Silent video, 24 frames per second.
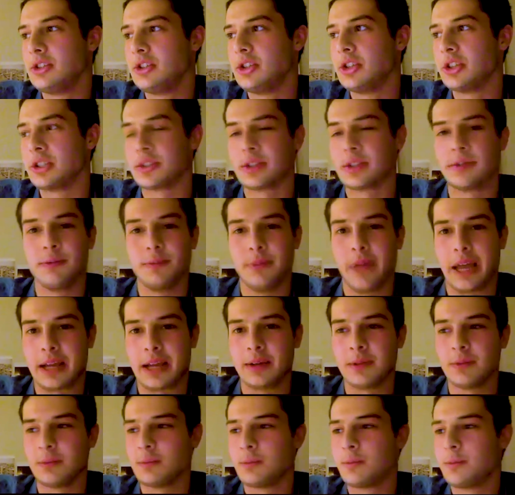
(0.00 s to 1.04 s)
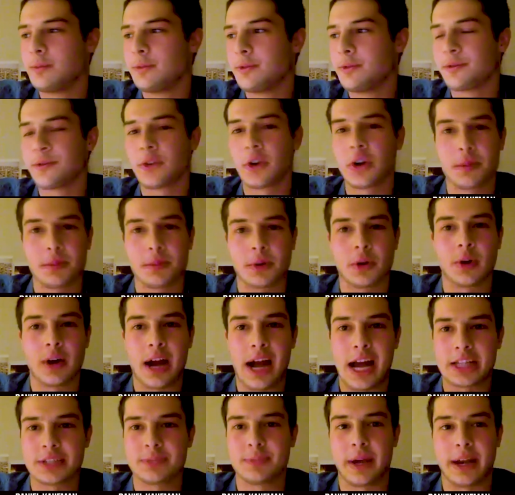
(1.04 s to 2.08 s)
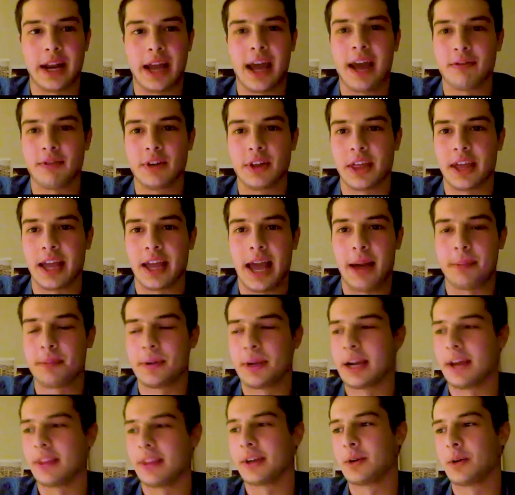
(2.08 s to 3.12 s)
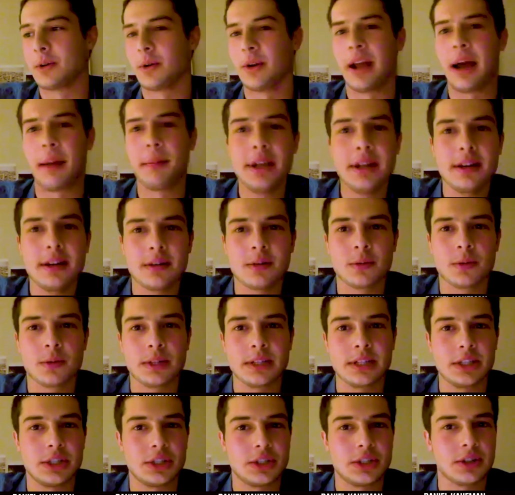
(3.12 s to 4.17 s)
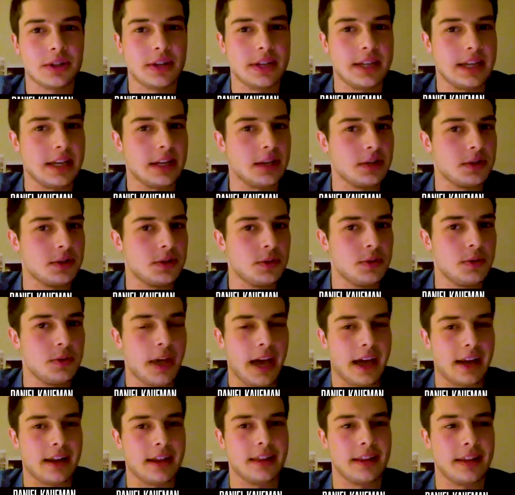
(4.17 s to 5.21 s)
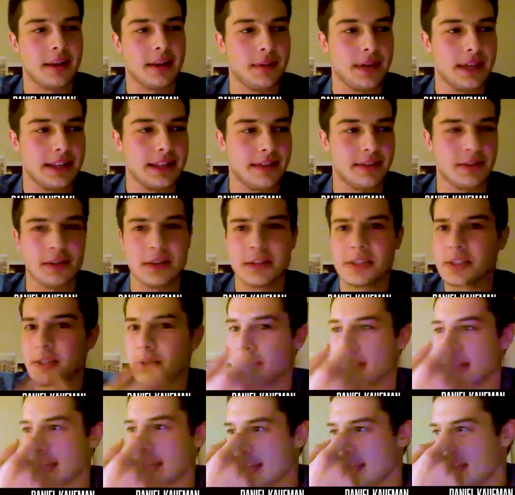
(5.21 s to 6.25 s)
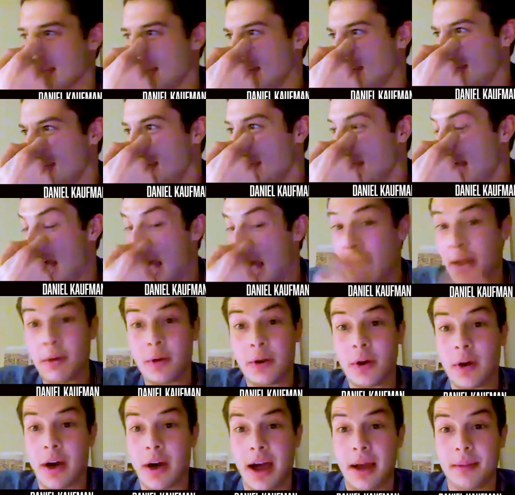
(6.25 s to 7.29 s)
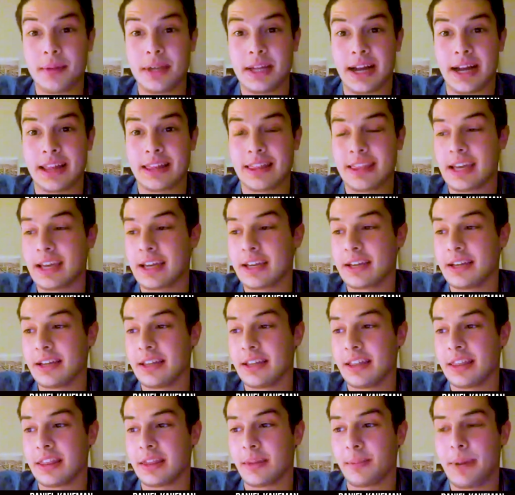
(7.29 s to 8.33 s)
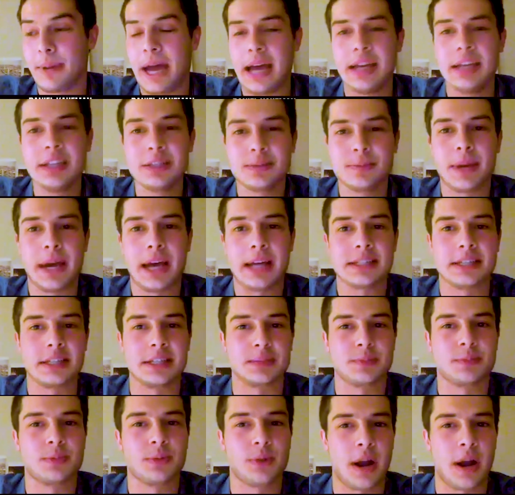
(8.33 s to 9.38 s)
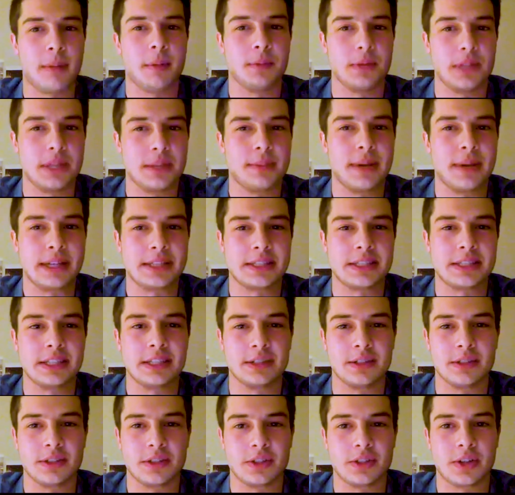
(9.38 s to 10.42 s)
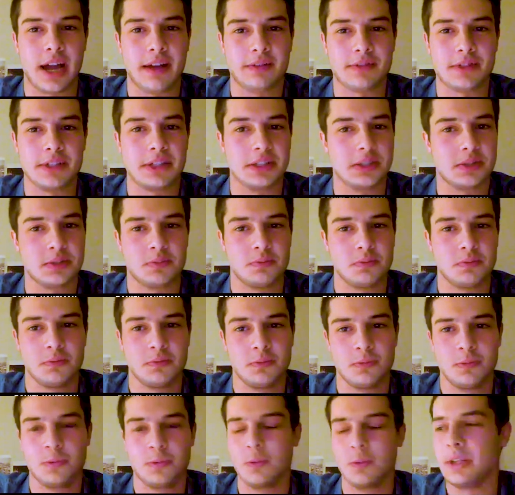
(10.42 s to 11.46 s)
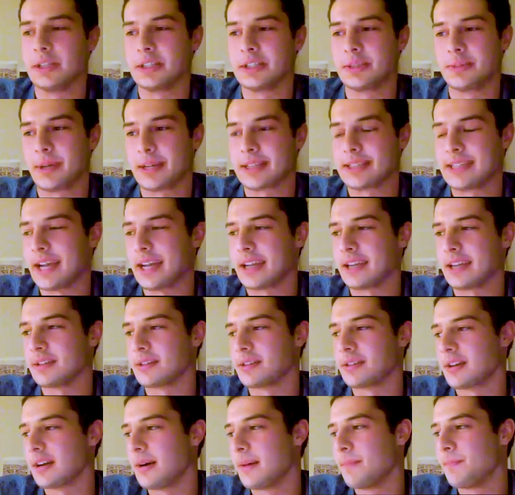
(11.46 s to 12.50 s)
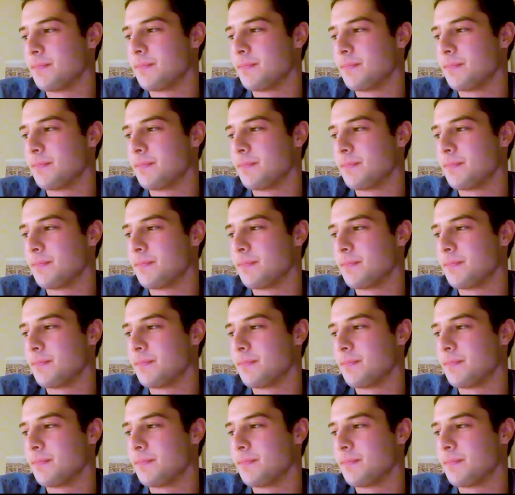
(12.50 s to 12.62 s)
just like firm grasp on everything happening on the court. I'm not really sure he can do that in the NBA level. And so like, I don't know. I mean, I think his passing is probably the best skill in the draft. It is really spectacular.